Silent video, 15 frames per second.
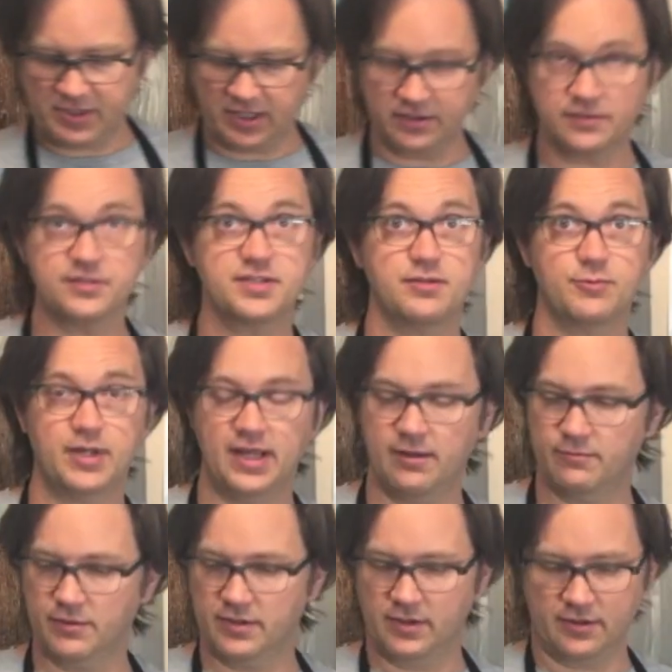colors that we
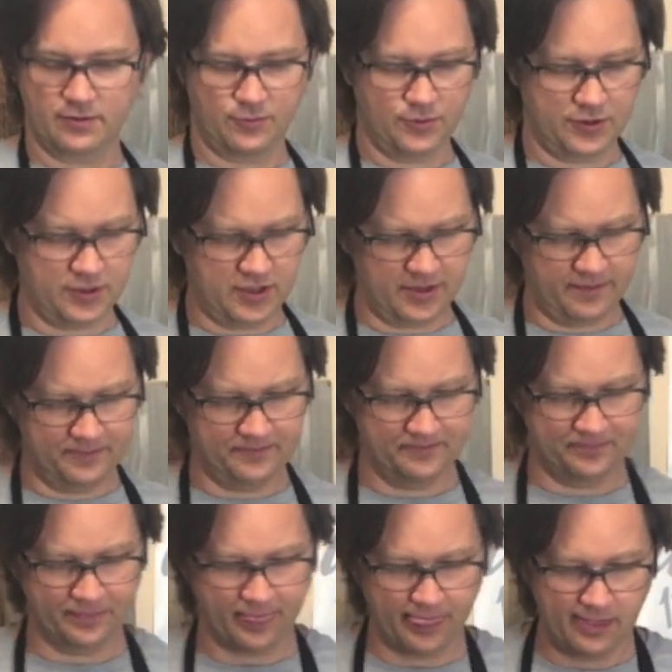had with the other wood.
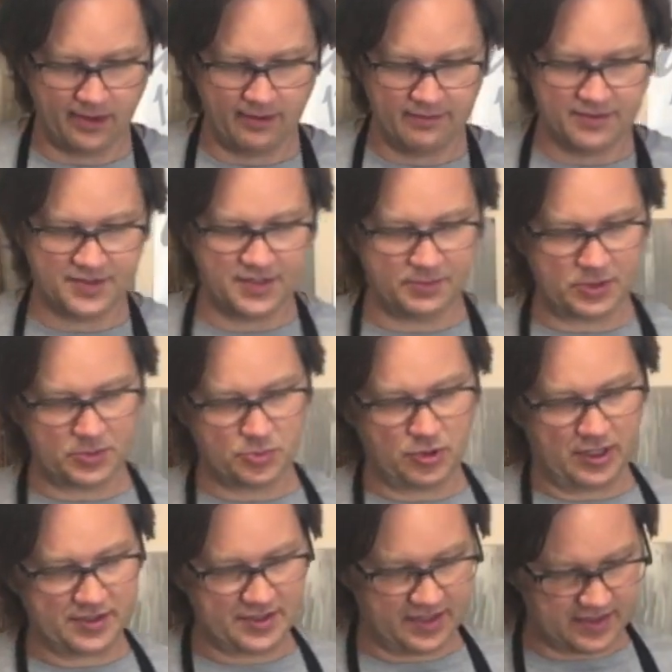Similar
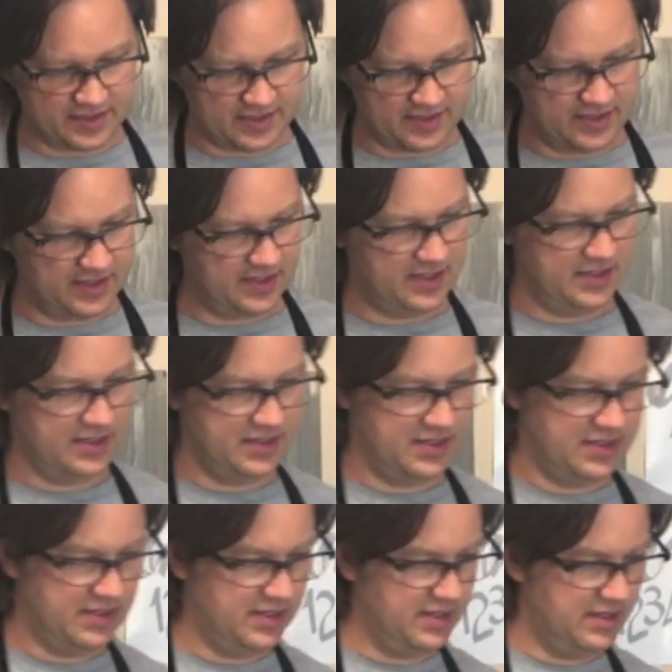process.
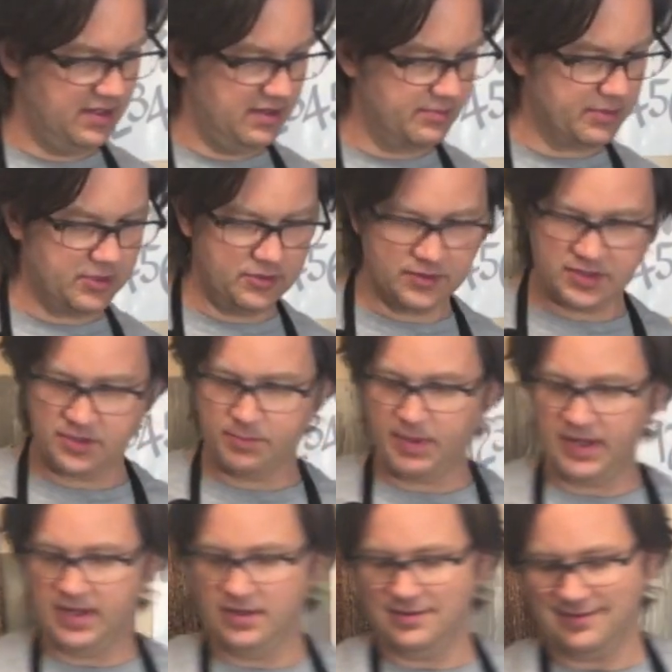I'm gonna use the
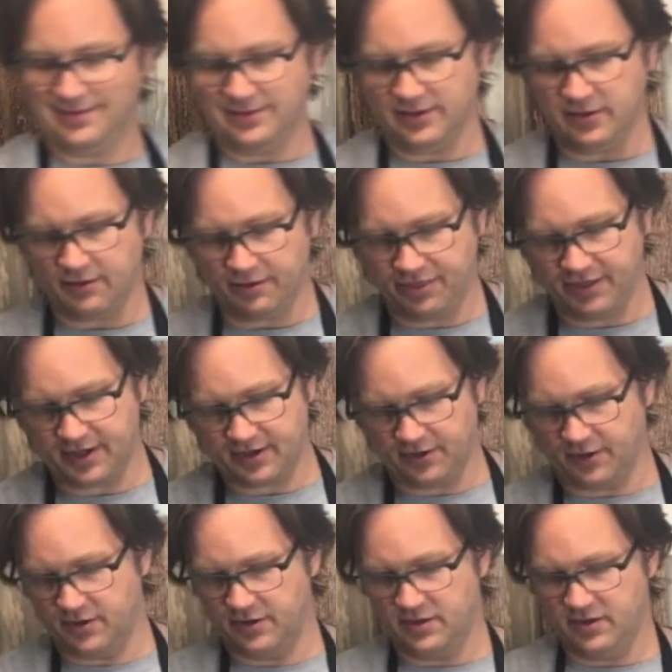paint a little
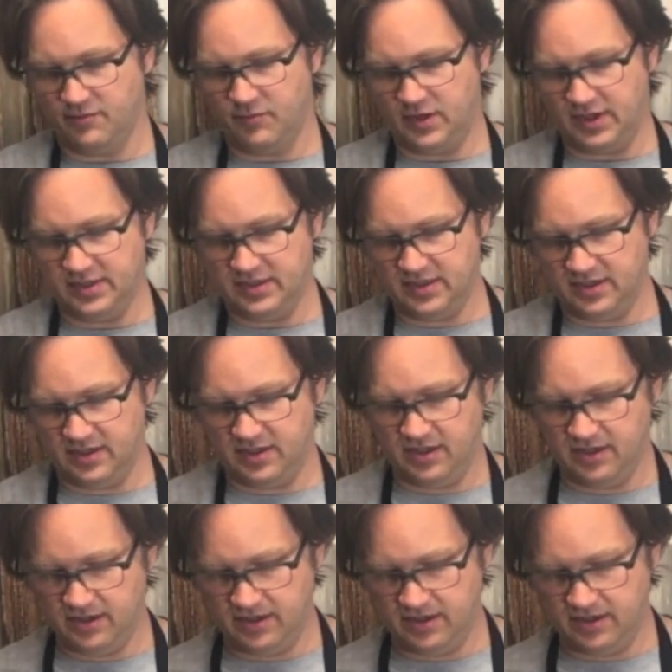thicker than when I did